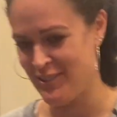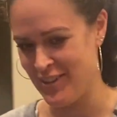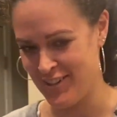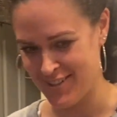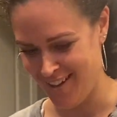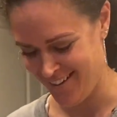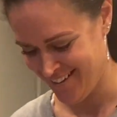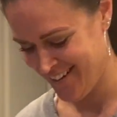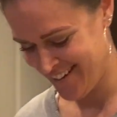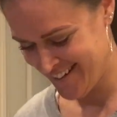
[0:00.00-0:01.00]
when you're done.
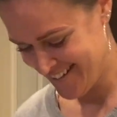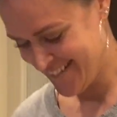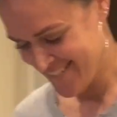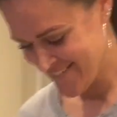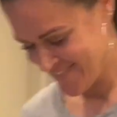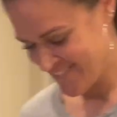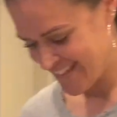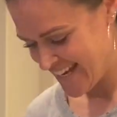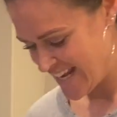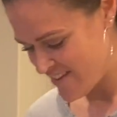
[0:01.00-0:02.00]

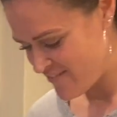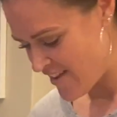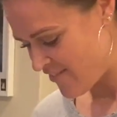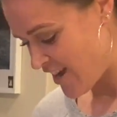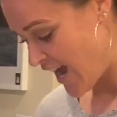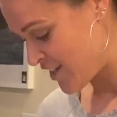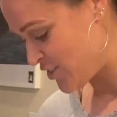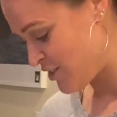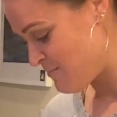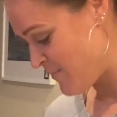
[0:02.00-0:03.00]
And I've never
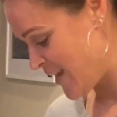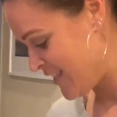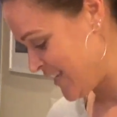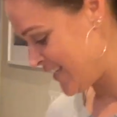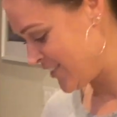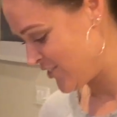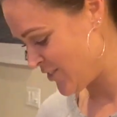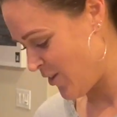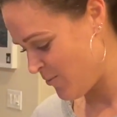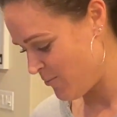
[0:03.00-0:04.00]
actually made this,
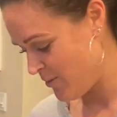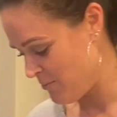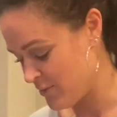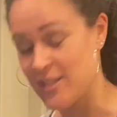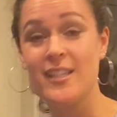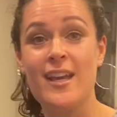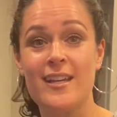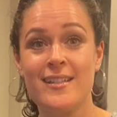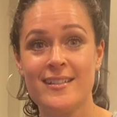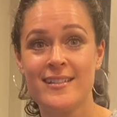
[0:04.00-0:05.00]
so we will see.